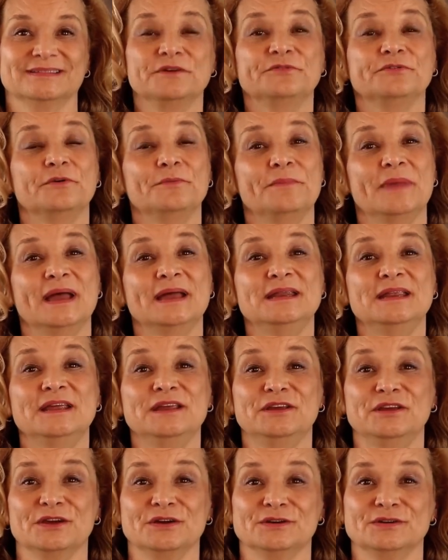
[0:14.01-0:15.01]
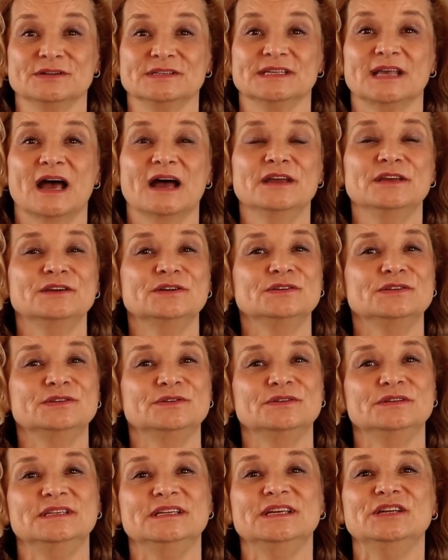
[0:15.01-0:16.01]
For many years, I used
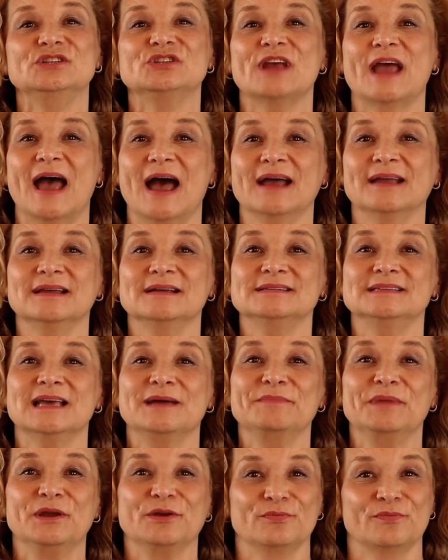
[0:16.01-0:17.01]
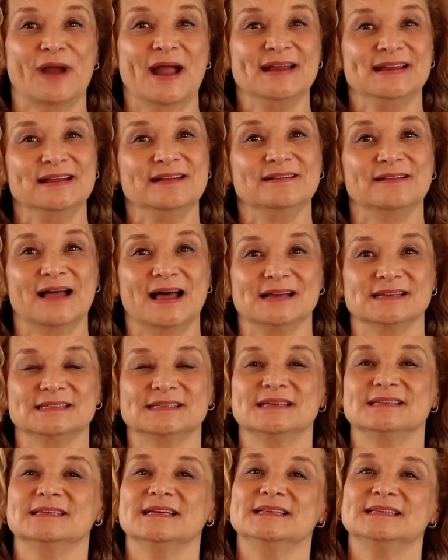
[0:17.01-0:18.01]
to teach academic writing
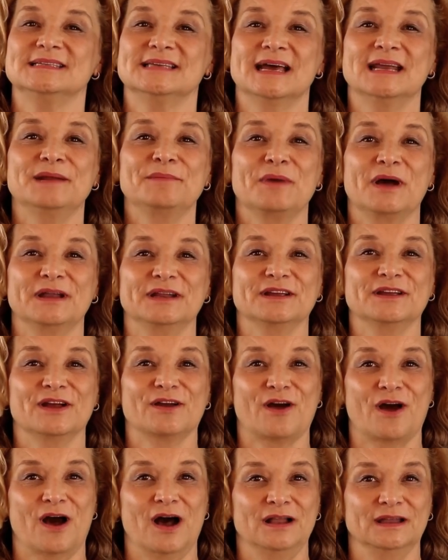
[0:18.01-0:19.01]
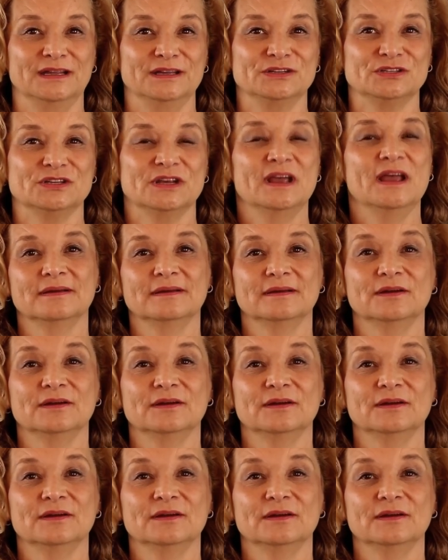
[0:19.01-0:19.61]
classes at Santa Monica College.